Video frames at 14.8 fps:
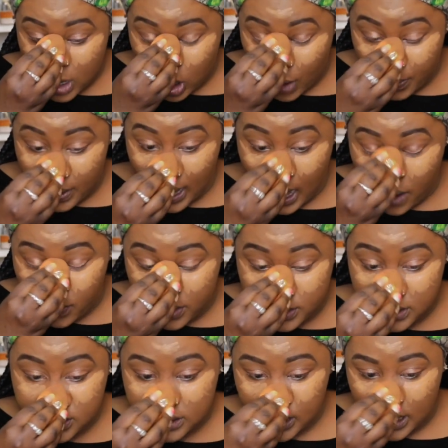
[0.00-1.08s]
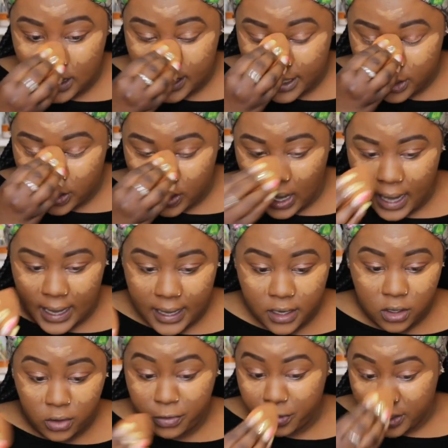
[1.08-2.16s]
couple hours later I got
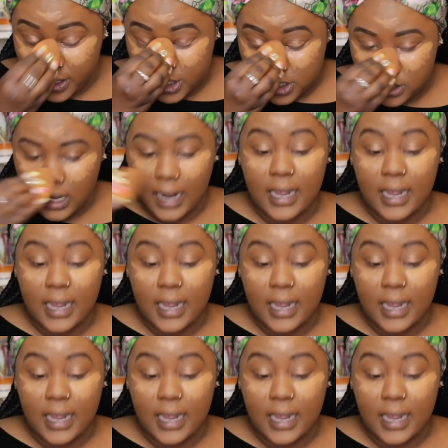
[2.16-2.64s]
a notification.